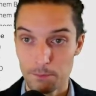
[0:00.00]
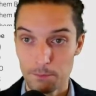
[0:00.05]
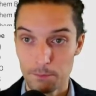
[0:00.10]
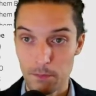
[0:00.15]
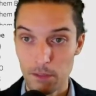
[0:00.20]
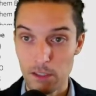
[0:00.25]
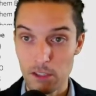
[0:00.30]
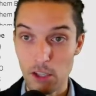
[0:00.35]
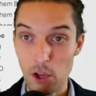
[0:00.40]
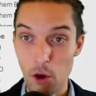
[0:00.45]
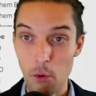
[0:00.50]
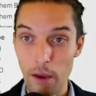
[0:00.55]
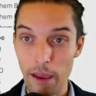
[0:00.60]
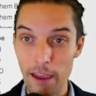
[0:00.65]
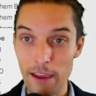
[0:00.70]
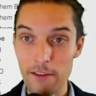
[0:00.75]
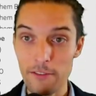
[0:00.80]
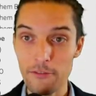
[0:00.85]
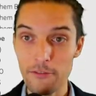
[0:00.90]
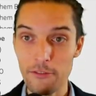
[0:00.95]
So
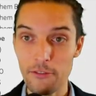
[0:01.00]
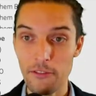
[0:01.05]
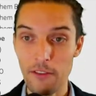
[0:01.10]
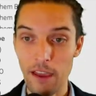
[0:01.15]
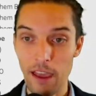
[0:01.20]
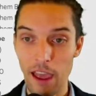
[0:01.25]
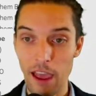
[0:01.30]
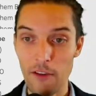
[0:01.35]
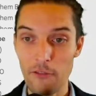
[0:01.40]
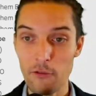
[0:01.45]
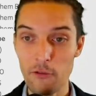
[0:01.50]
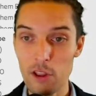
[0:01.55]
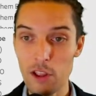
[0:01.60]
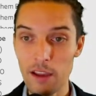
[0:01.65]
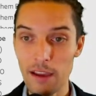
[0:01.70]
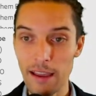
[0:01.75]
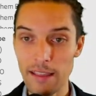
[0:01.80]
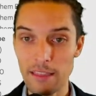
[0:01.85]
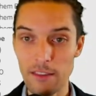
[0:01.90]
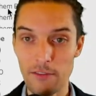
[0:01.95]
if we
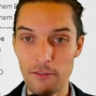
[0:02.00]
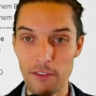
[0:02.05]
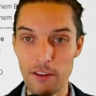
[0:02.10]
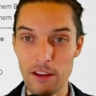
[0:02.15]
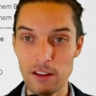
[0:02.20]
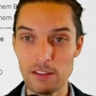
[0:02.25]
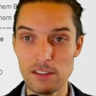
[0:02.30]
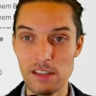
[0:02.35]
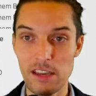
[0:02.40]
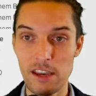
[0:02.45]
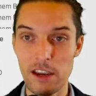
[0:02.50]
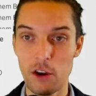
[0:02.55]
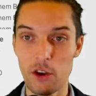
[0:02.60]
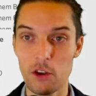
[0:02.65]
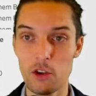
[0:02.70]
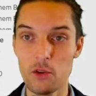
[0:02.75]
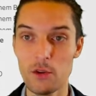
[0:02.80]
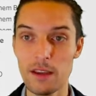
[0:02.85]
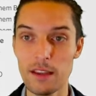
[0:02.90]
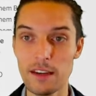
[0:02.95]
look at the fields here,
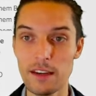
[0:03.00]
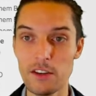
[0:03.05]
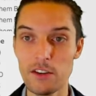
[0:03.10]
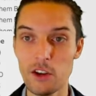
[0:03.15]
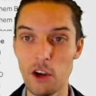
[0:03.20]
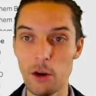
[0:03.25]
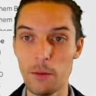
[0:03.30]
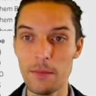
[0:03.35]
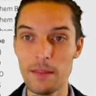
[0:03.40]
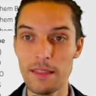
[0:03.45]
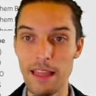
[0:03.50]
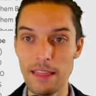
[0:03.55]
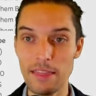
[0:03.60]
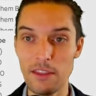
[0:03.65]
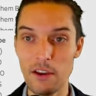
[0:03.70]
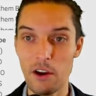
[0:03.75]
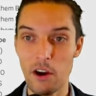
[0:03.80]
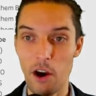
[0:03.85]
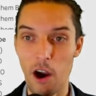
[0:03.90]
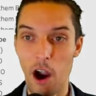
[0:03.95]
you can determine that
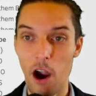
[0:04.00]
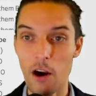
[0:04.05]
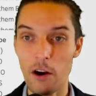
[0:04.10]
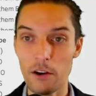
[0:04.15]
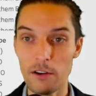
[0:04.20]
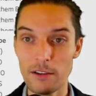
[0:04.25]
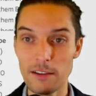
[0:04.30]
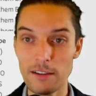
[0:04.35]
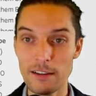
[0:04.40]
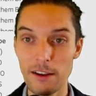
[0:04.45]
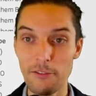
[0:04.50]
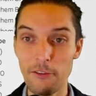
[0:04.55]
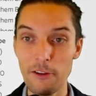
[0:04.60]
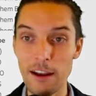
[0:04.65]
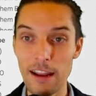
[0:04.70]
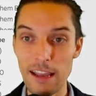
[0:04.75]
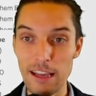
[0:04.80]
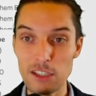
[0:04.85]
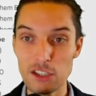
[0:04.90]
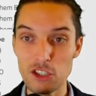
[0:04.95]
there are different
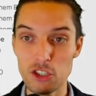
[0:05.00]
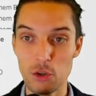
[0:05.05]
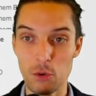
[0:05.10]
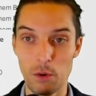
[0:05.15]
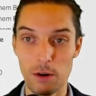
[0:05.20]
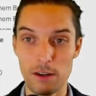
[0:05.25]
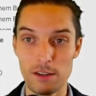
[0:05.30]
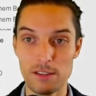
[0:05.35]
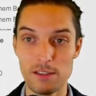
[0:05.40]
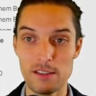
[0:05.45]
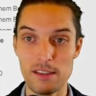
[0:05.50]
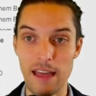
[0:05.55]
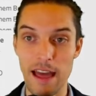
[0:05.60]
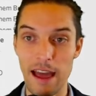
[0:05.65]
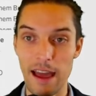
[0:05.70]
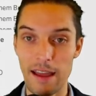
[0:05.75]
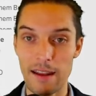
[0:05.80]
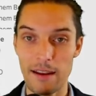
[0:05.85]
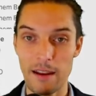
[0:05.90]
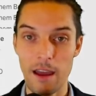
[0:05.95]
issuers
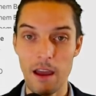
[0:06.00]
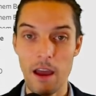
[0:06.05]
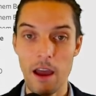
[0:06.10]
that